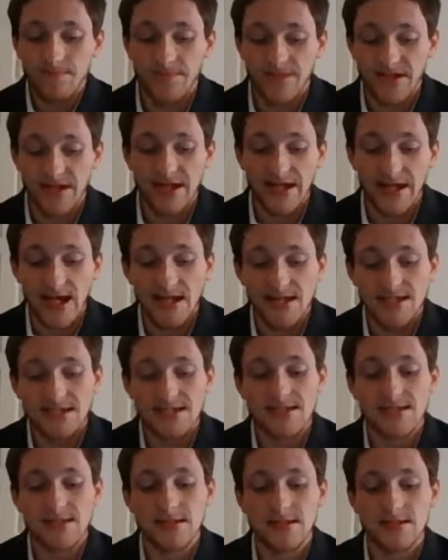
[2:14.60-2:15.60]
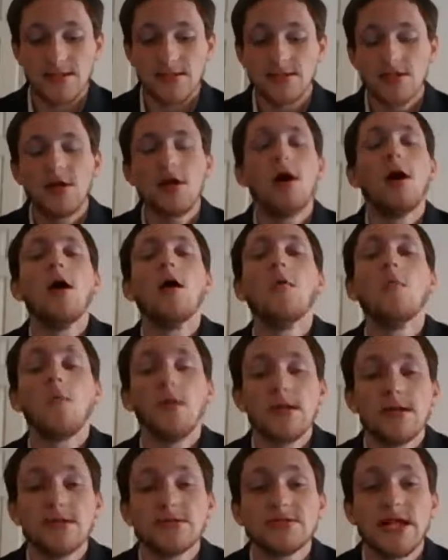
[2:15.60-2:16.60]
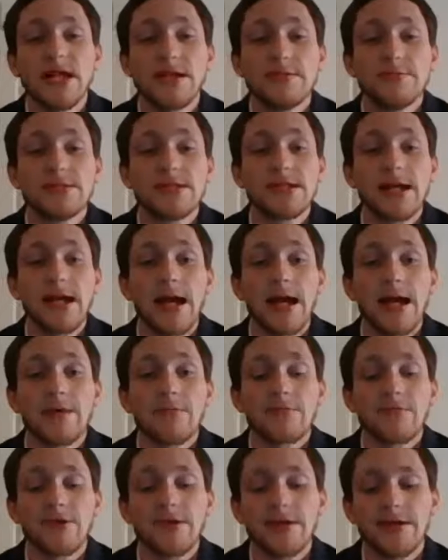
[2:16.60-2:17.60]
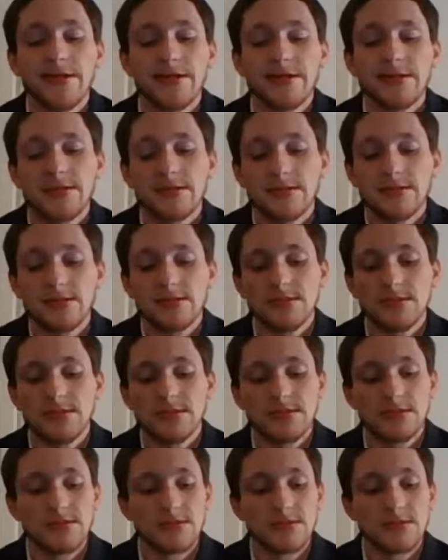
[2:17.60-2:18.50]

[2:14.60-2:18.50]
Yes, one of James Cameron's